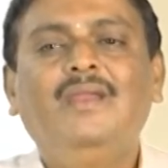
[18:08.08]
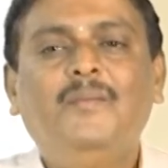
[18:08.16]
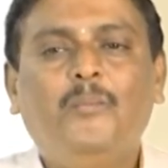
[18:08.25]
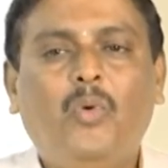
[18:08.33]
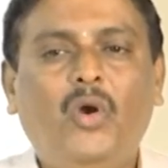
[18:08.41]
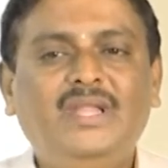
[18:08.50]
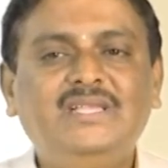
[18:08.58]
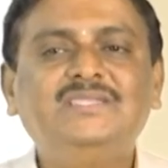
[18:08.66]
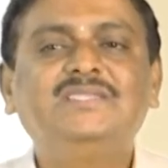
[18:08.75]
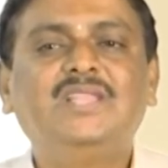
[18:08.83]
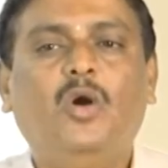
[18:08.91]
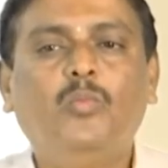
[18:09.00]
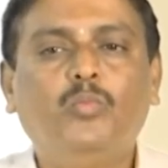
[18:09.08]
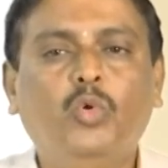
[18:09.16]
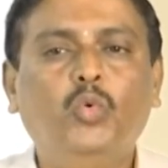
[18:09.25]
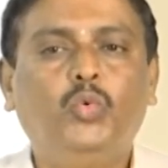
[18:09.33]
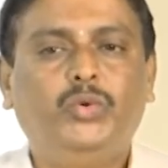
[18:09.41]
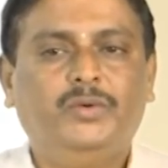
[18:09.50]
point is now
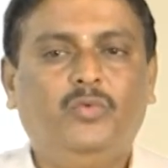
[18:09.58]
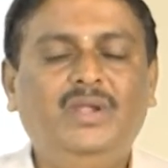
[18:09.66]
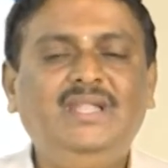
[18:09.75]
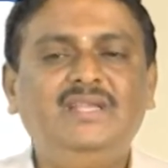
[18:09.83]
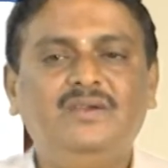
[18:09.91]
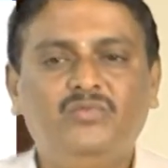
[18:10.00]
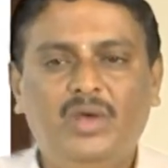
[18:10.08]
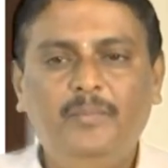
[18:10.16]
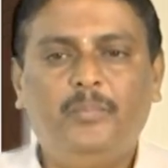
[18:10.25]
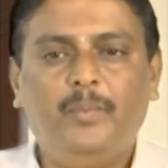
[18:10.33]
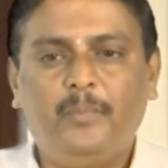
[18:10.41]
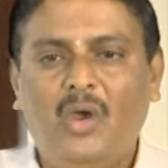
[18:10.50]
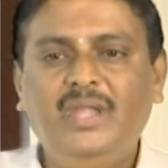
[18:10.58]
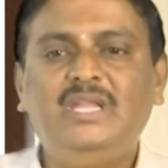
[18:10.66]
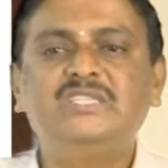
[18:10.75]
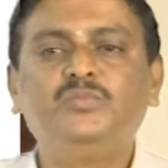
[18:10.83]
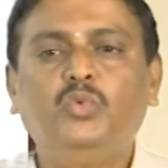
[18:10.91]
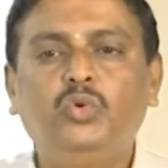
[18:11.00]
moved, one point
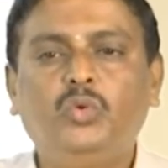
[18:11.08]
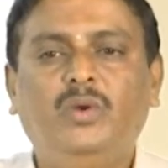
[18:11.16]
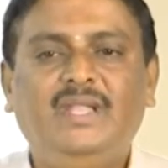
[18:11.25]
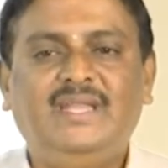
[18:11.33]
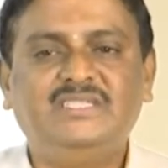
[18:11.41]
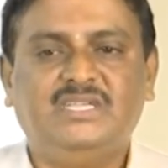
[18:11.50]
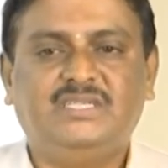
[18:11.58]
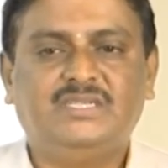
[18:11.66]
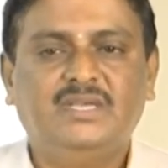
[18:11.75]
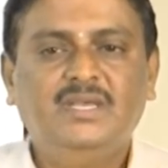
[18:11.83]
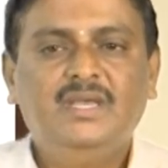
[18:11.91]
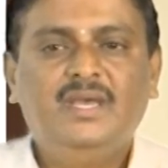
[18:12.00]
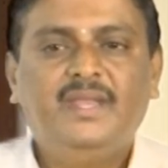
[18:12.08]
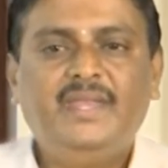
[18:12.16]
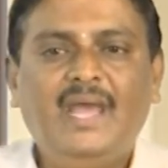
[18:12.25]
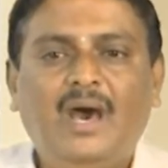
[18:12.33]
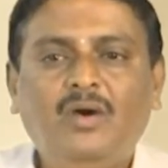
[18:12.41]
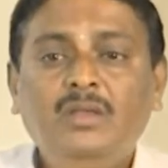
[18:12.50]
is moved to one digit.
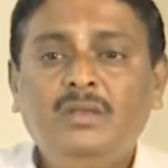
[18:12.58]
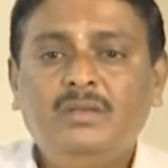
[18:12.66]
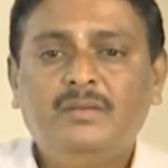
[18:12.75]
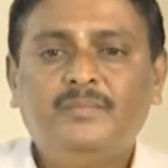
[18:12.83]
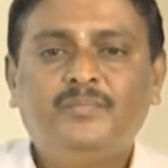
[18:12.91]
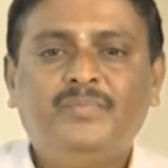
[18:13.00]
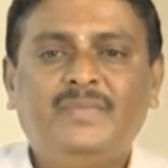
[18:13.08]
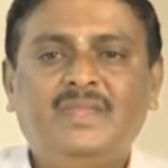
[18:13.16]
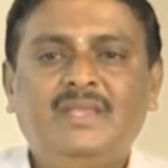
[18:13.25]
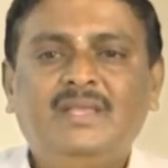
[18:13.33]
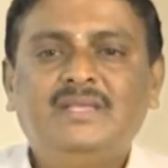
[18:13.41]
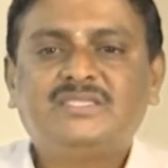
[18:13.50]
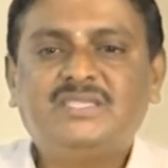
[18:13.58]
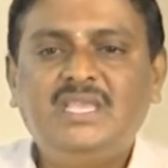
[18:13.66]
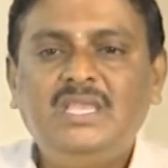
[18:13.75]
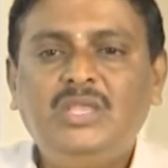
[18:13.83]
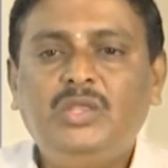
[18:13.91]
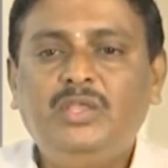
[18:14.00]
Now,
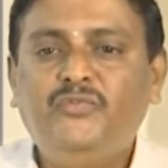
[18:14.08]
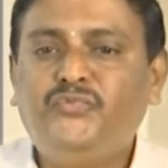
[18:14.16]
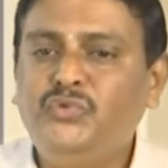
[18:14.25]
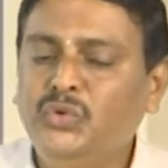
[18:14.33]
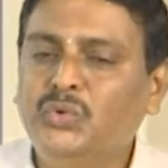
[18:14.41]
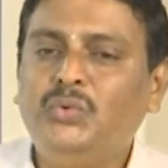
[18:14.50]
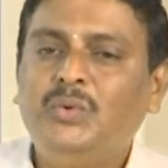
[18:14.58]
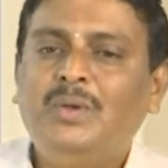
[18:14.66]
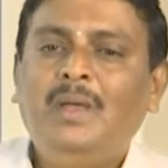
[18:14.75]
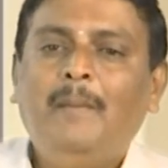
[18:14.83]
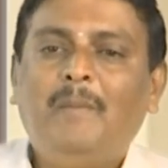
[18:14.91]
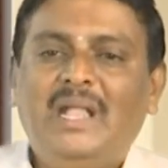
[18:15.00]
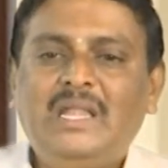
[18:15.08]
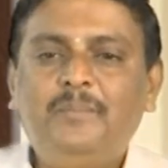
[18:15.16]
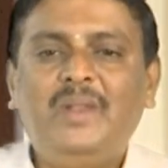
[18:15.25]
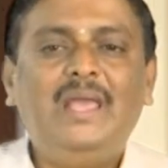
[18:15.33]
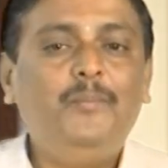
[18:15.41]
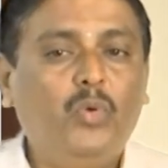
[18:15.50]
see, if you
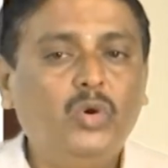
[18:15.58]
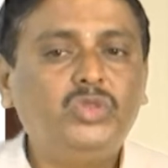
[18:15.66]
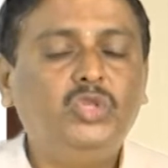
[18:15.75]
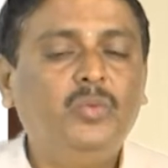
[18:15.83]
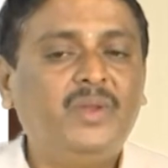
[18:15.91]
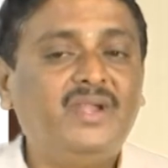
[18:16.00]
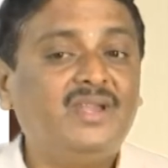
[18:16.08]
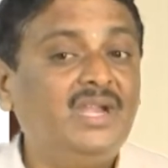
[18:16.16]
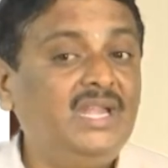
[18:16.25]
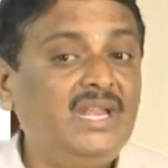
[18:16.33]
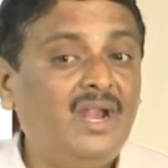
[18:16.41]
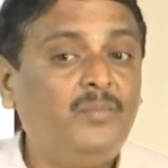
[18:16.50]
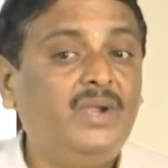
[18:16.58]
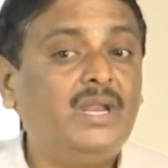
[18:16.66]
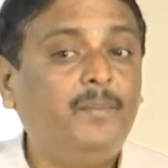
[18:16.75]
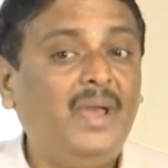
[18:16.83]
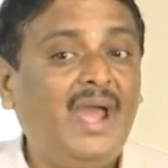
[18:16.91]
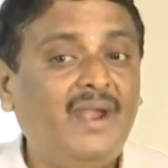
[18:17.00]
multiply both numerator and
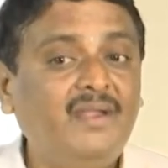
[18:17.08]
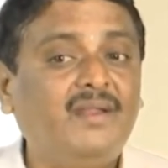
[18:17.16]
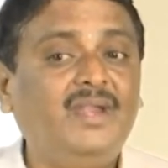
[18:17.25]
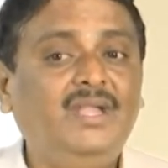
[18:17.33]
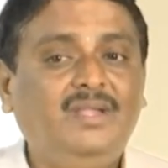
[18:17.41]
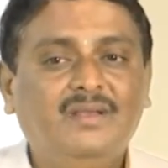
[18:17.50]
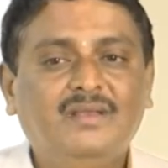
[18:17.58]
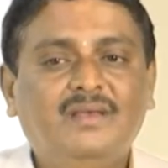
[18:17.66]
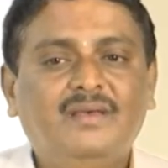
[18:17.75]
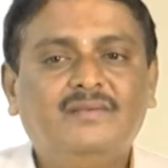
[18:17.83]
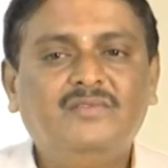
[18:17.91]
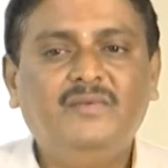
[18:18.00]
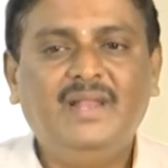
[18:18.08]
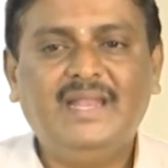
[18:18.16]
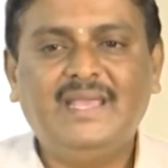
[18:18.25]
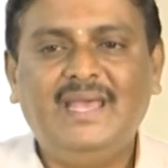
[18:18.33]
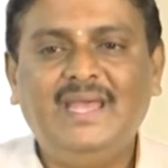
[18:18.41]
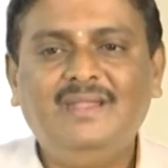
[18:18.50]
denominator by 100, we will
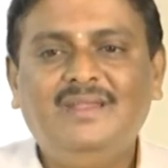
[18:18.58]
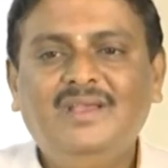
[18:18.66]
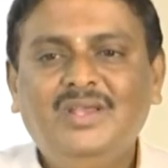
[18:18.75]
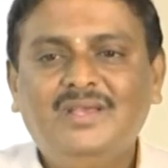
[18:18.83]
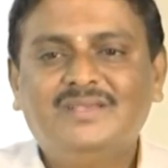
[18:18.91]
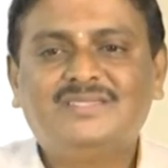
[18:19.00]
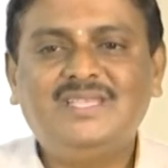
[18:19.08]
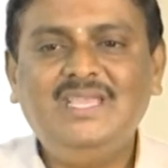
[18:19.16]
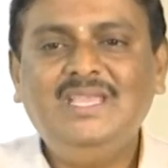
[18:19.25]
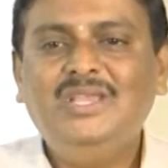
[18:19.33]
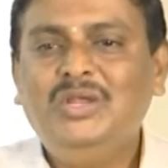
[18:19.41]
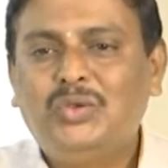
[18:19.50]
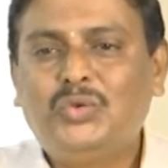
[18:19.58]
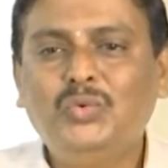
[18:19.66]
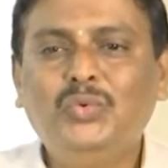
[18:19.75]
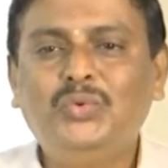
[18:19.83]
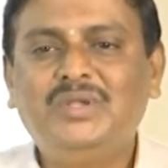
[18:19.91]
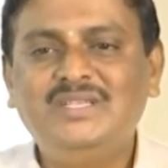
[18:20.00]
get, see,
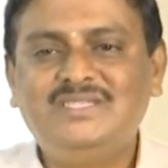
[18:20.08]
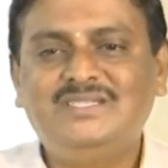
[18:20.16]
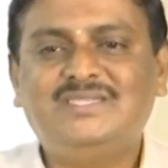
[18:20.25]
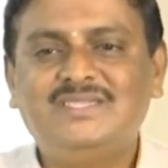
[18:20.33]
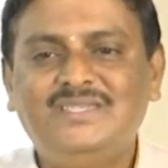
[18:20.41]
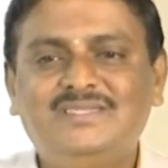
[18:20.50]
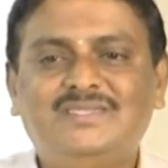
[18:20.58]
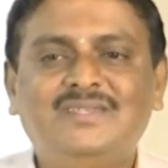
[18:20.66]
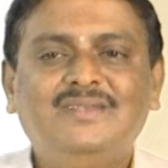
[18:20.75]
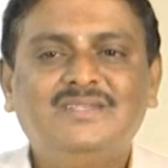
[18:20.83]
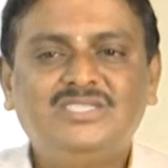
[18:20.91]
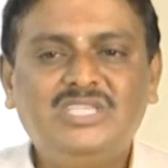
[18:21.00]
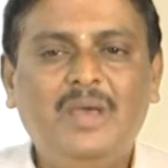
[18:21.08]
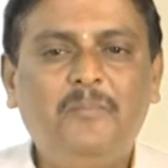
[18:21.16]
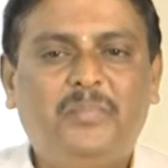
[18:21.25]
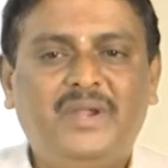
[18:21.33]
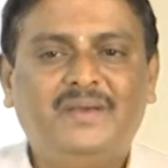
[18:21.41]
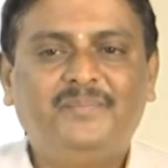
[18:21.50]
2 digits is jumped.